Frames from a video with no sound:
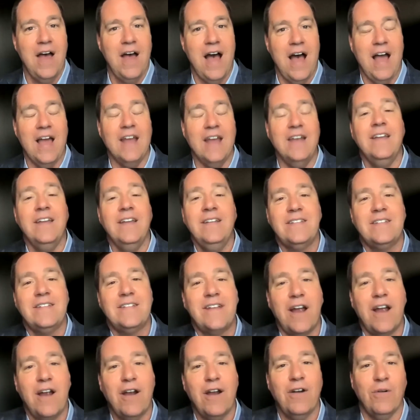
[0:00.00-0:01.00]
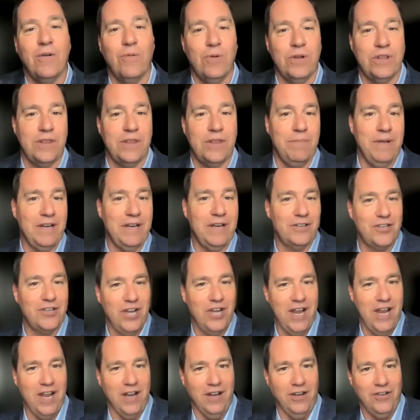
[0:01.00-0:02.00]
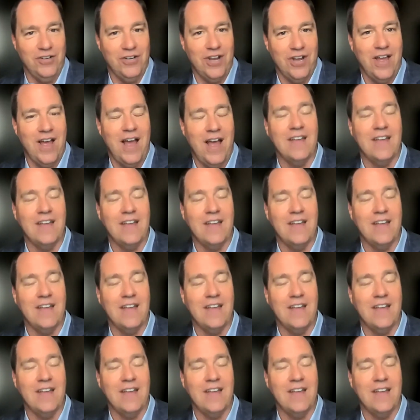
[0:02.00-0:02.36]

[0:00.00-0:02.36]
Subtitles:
I didn't start with the big change.